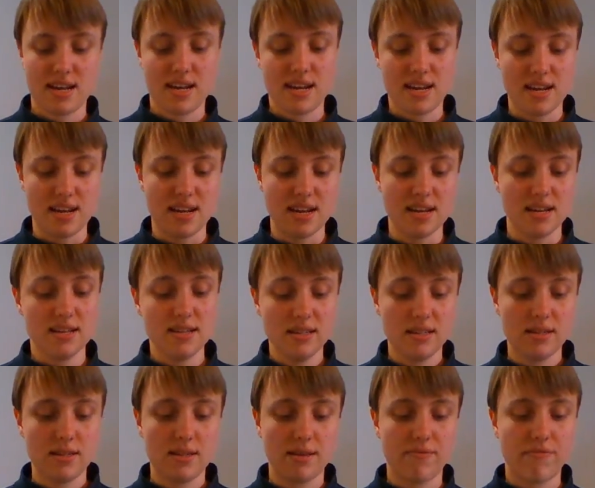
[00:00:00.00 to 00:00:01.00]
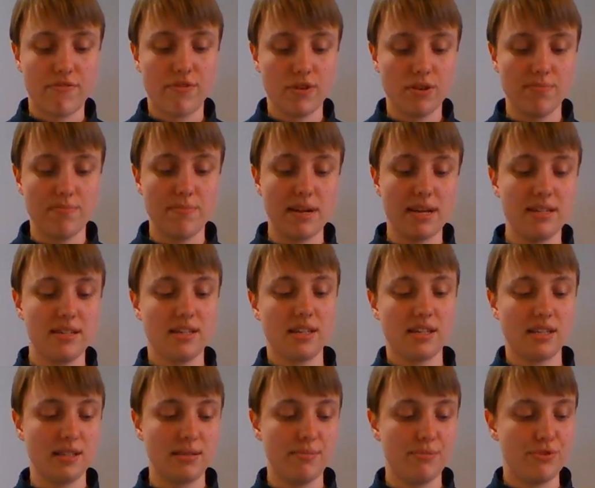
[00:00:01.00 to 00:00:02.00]
is for
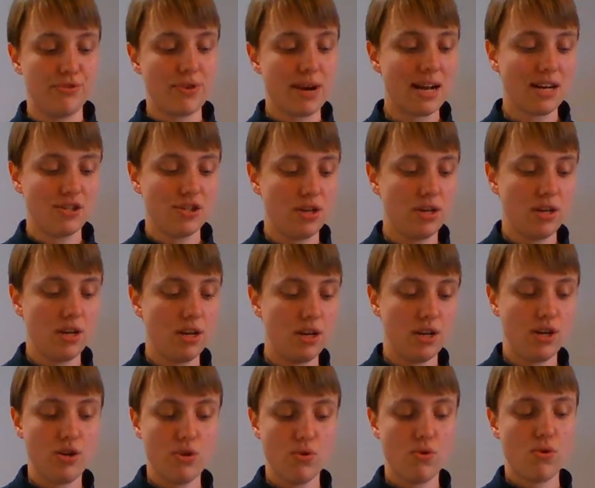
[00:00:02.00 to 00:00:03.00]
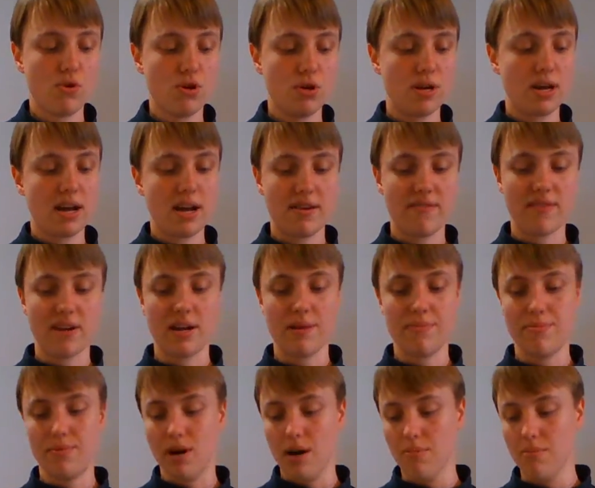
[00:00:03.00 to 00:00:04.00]
basic subtraction, you could have a
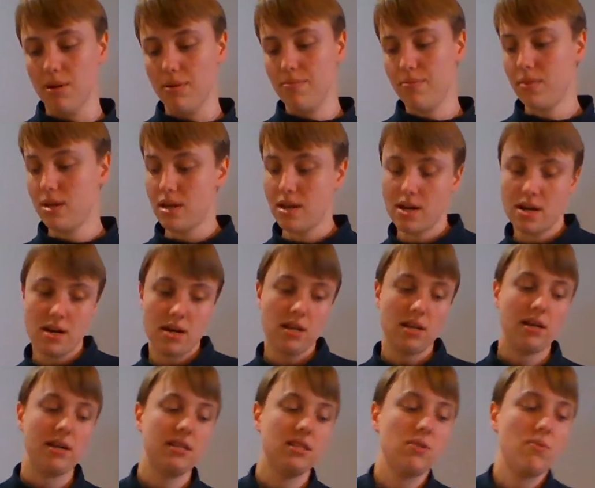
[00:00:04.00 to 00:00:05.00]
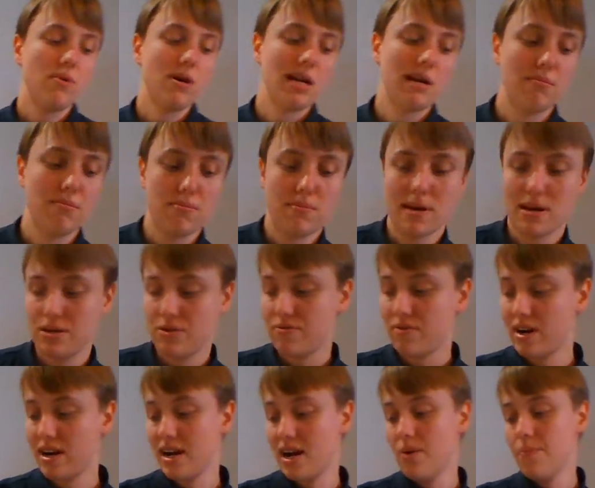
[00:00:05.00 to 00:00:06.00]
problem like the one I'm about to
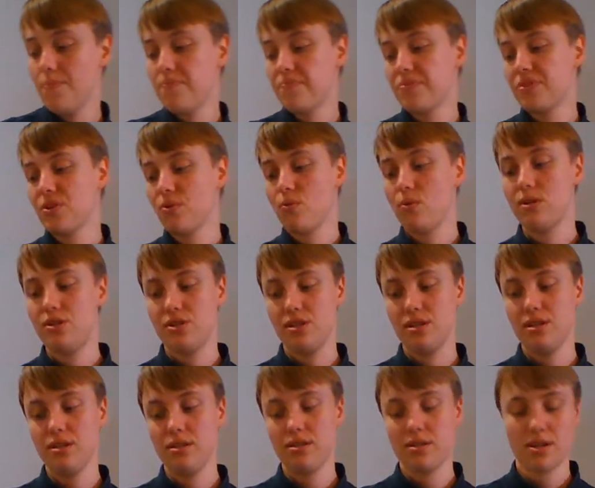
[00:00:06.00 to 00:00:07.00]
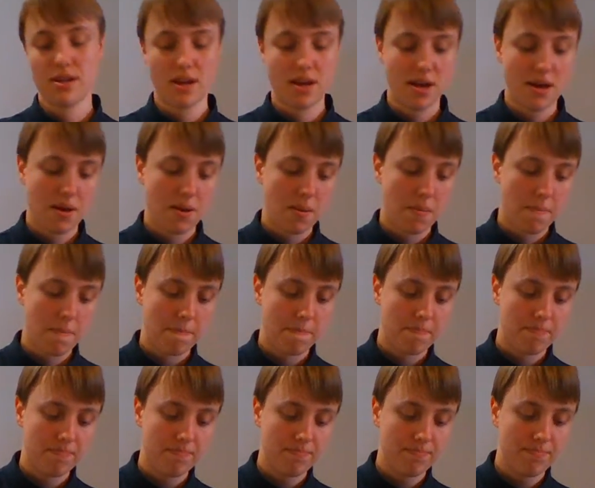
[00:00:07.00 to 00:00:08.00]
write out, which is
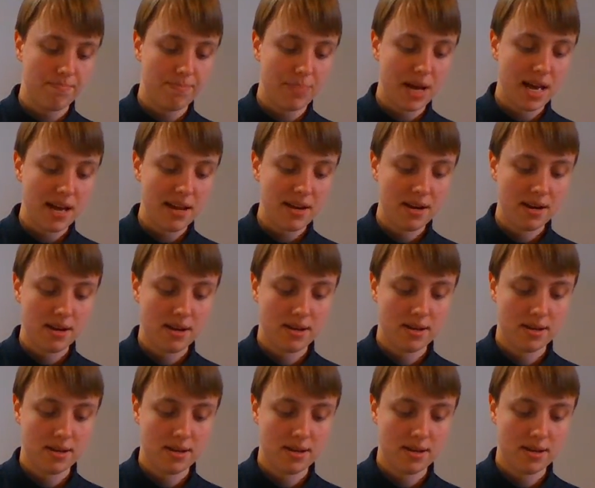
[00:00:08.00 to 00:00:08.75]
Ben